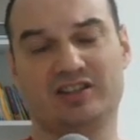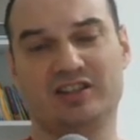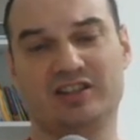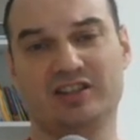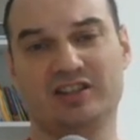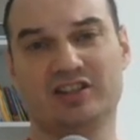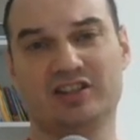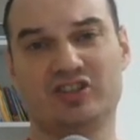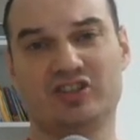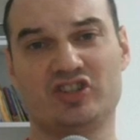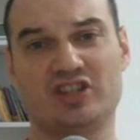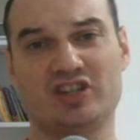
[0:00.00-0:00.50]

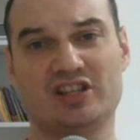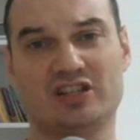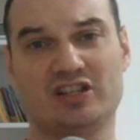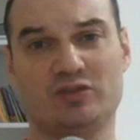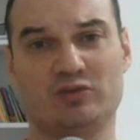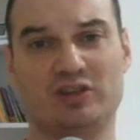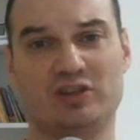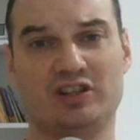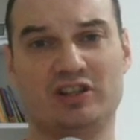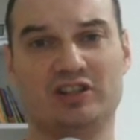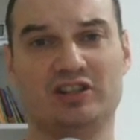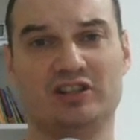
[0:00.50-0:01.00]
He chess
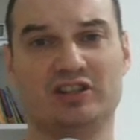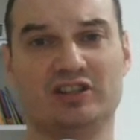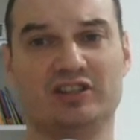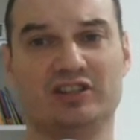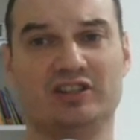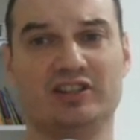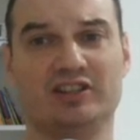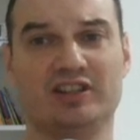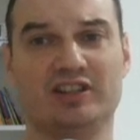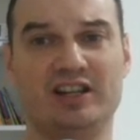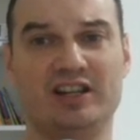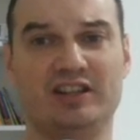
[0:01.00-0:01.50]
away
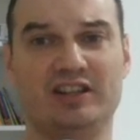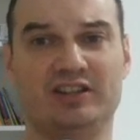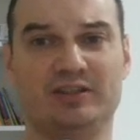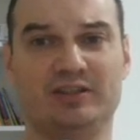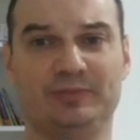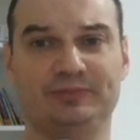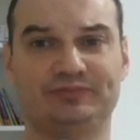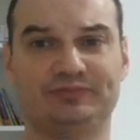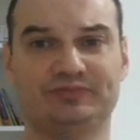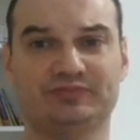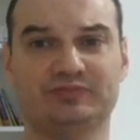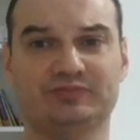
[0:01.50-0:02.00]
the knight.